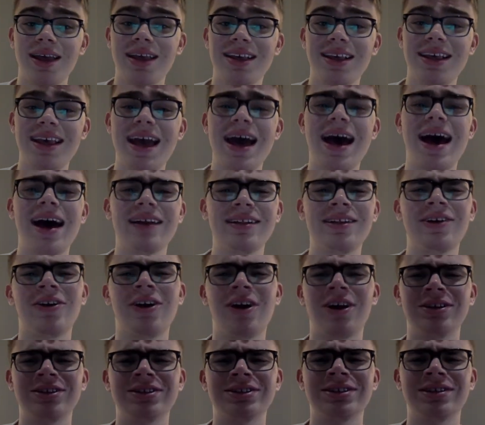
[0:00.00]
yeah, there
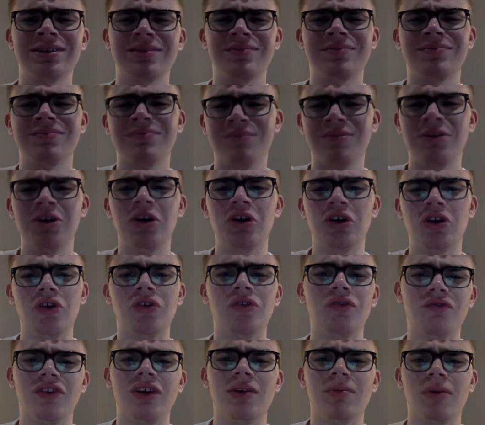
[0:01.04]
are some
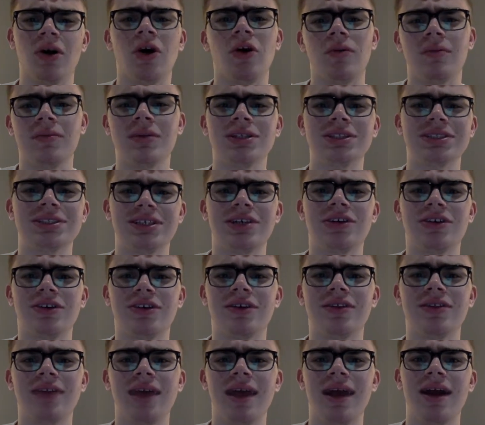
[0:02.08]
goofy moments here
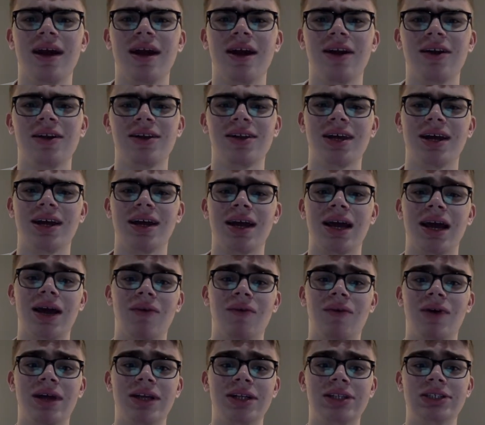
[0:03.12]
and there, like
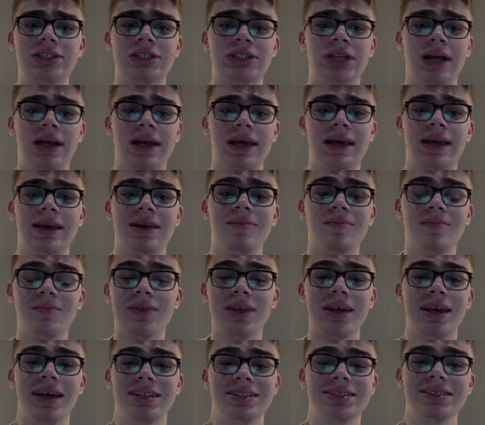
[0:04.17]
when Chucky
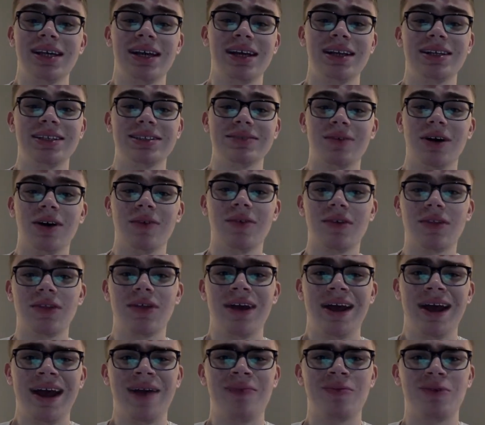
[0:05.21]
hits Andy's mom with
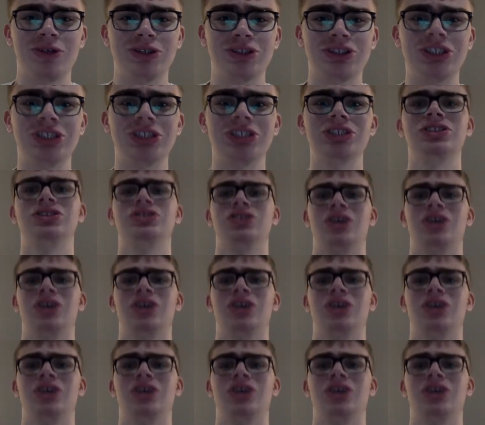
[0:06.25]
a hammer and she just